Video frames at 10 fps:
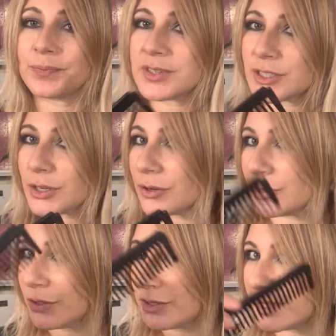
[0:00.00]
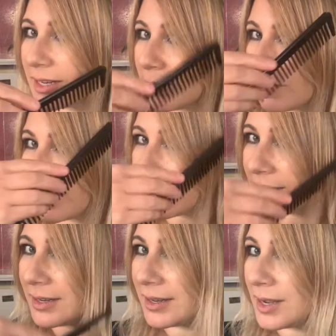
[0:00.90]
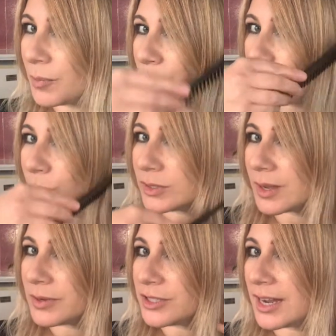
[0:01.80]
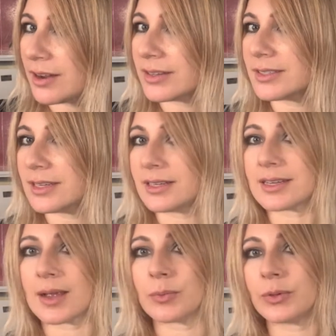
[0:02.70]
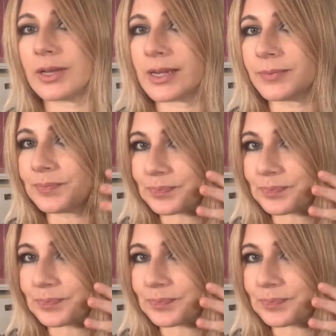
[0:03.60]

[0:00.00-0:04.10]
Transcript: So using my poor damaged hair as the example here,